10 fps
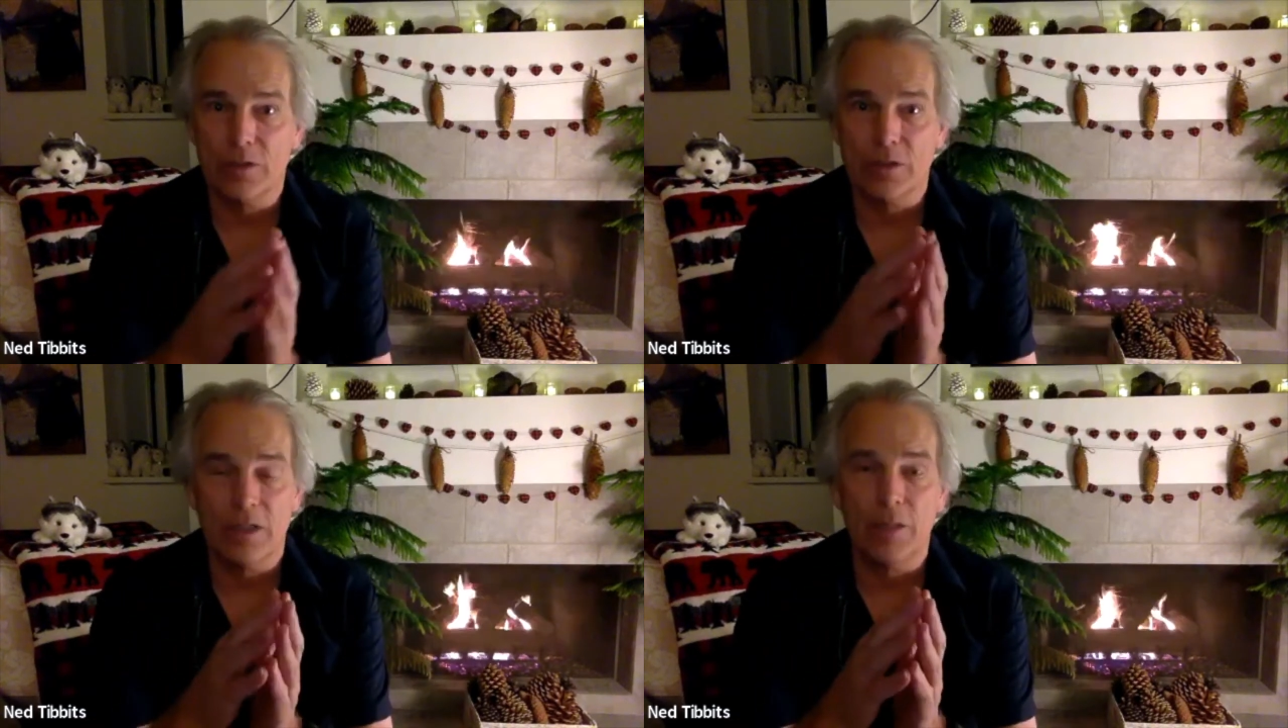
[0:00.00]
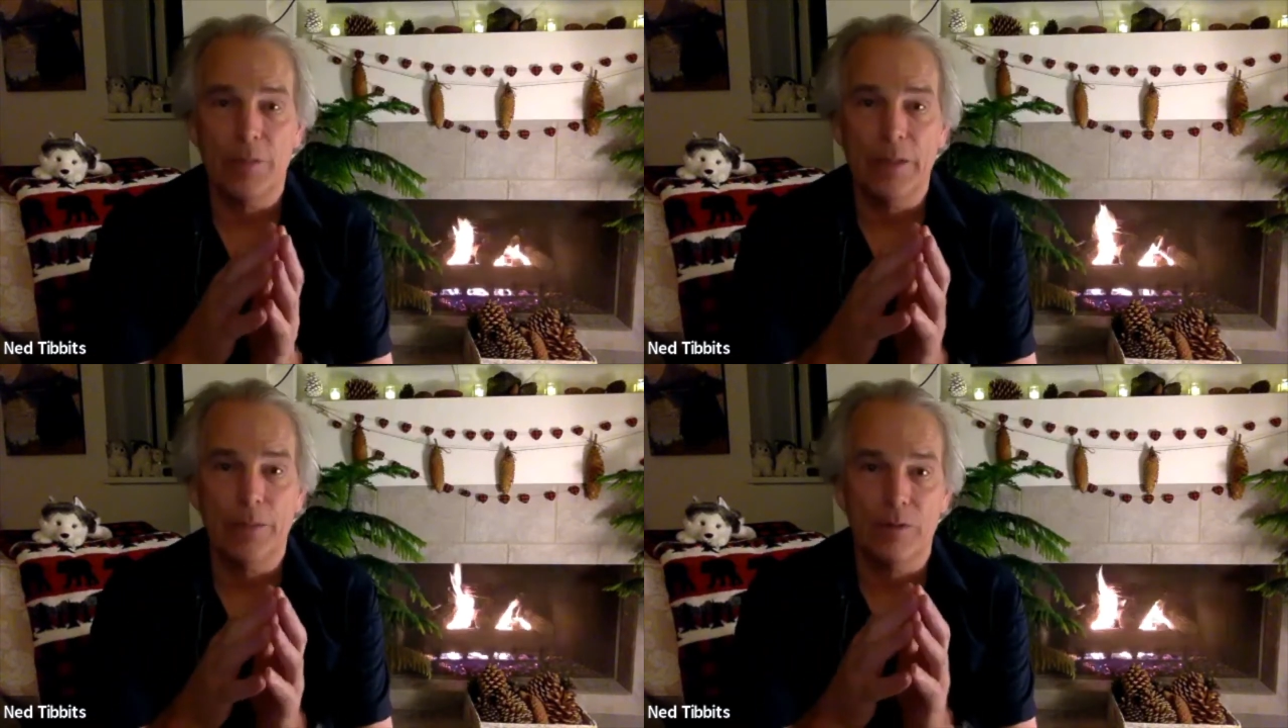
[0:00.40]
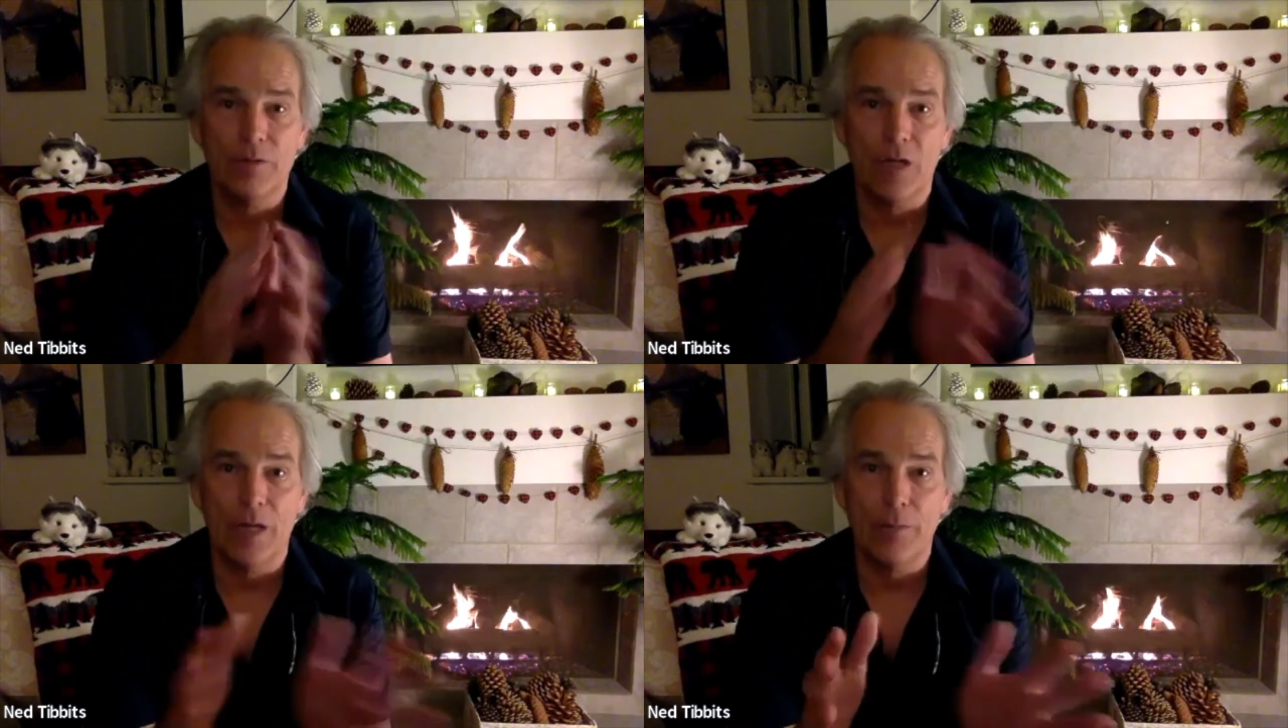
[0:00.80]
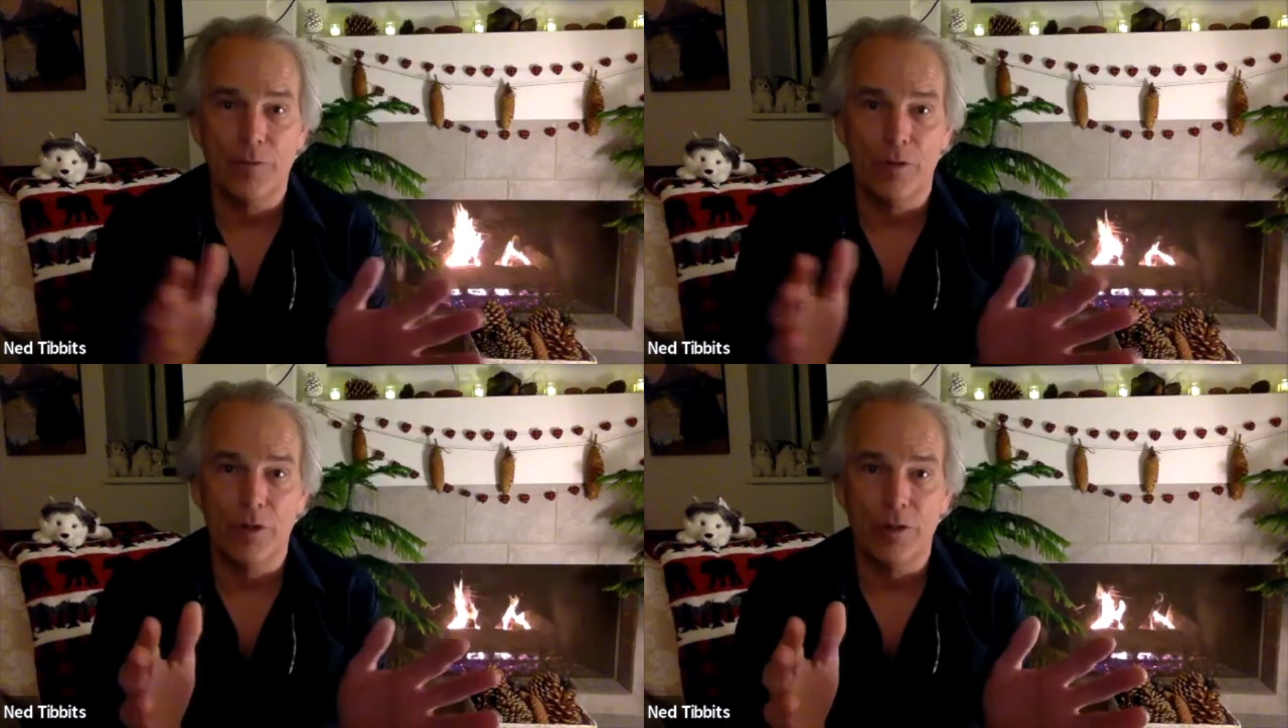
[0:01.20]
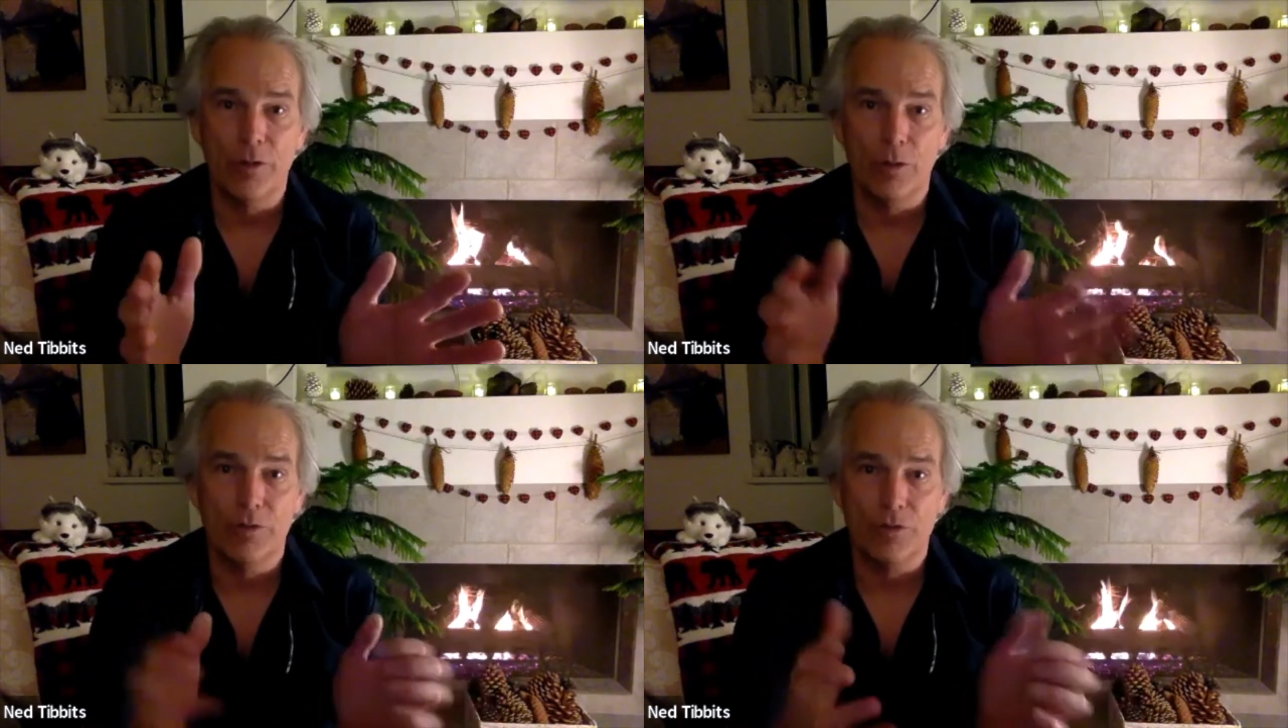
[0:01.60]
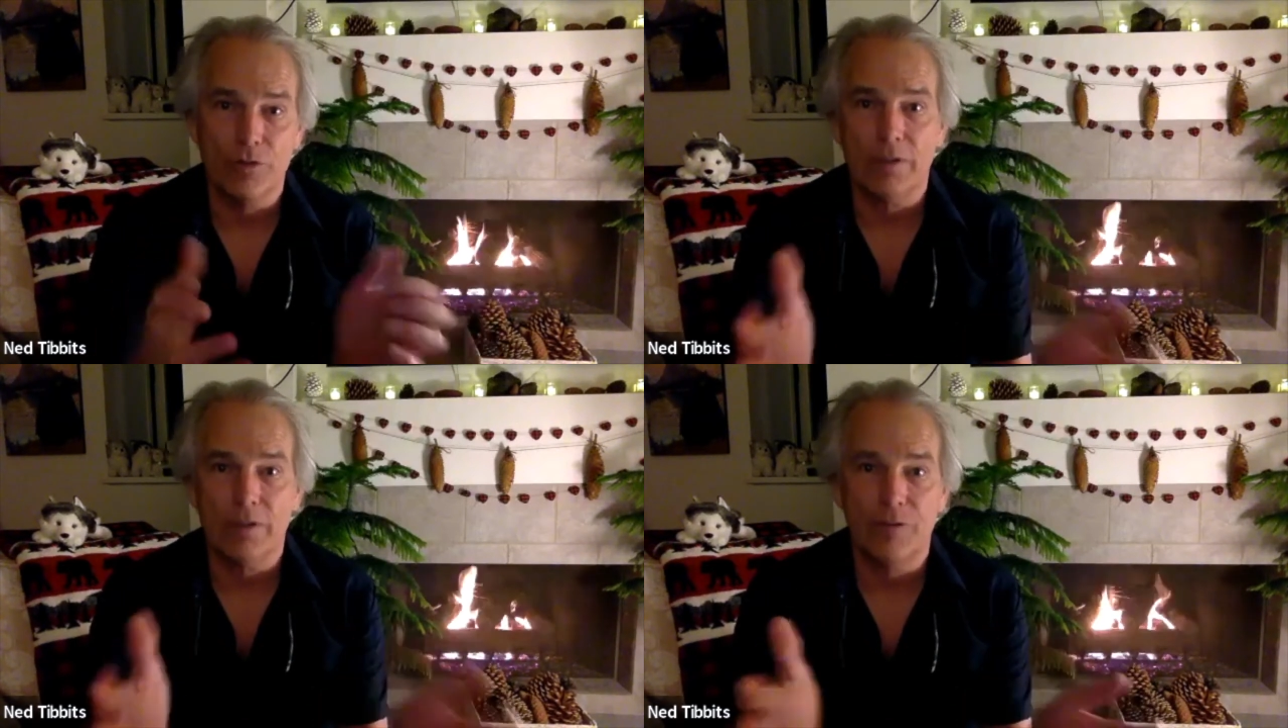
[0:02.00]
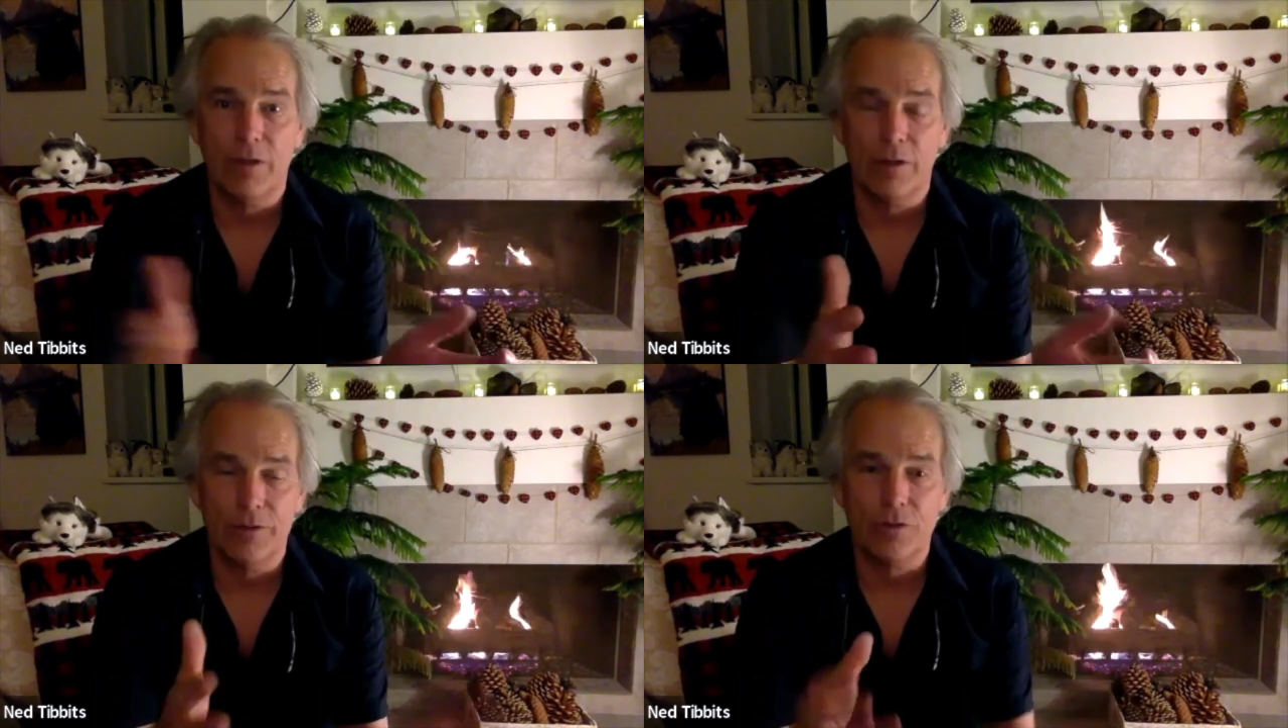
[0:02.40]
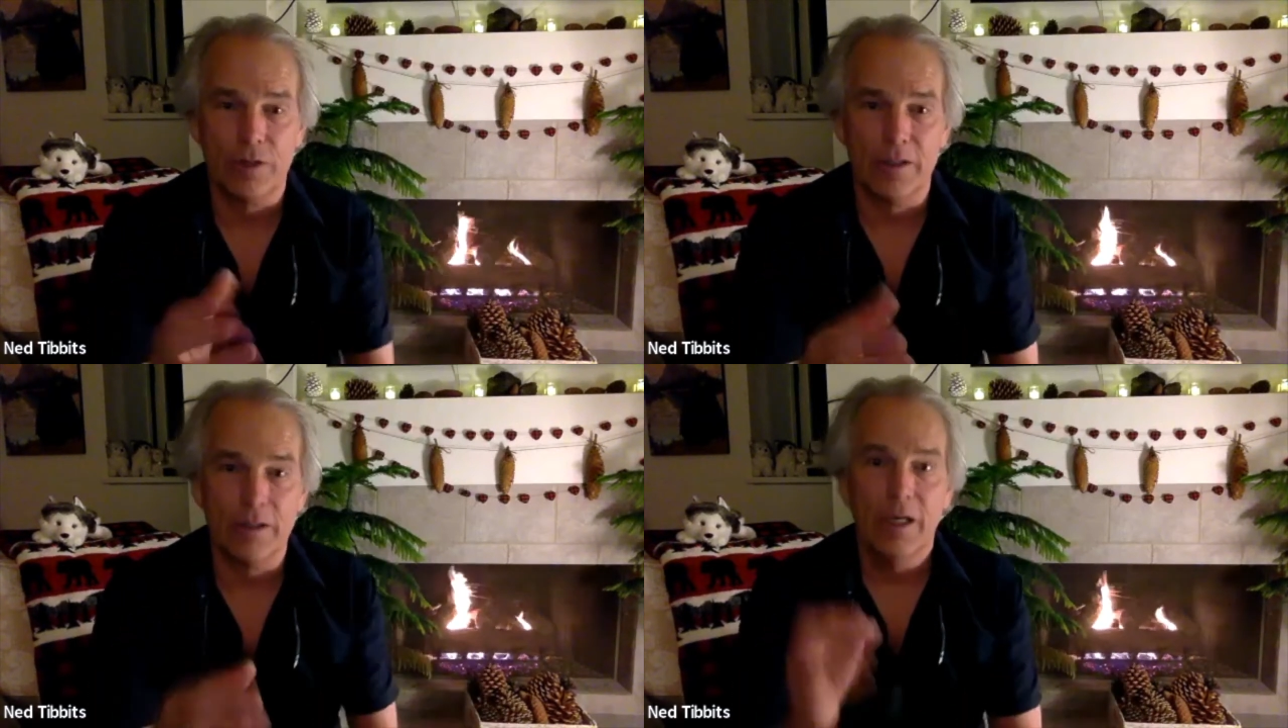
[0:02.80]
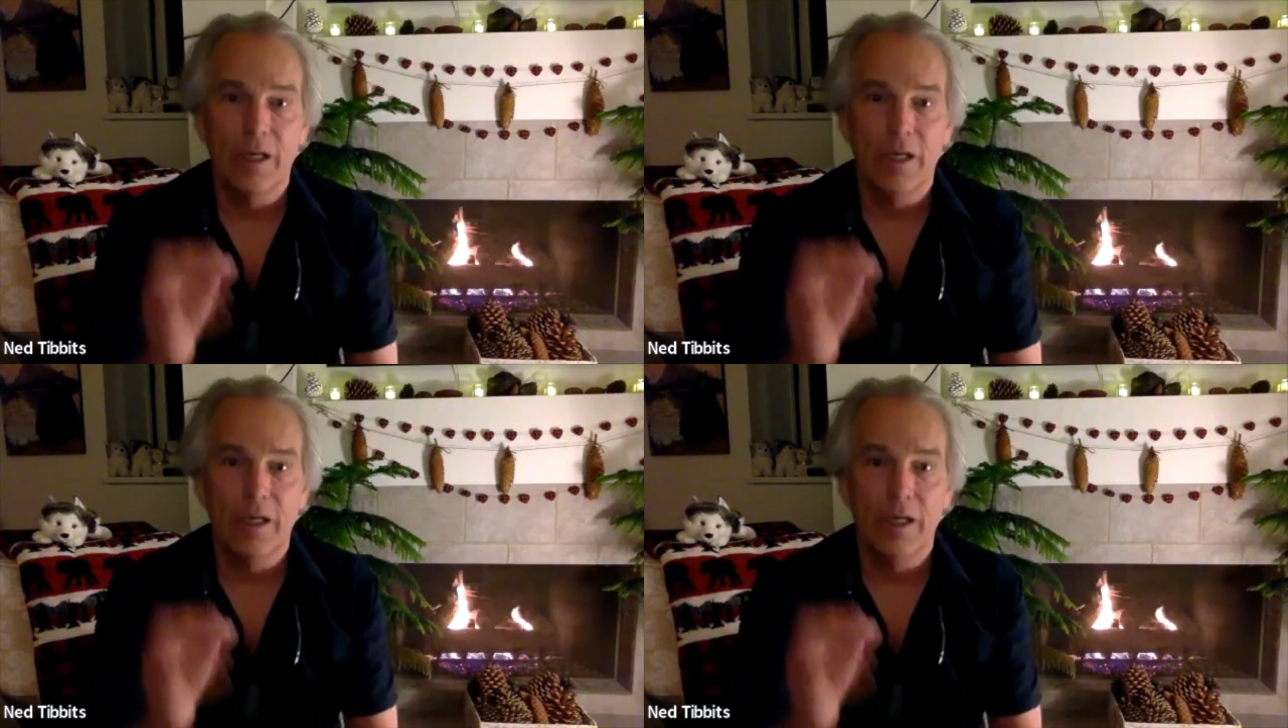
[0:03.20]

a ton of people have gone before you who have strictly followed the trail,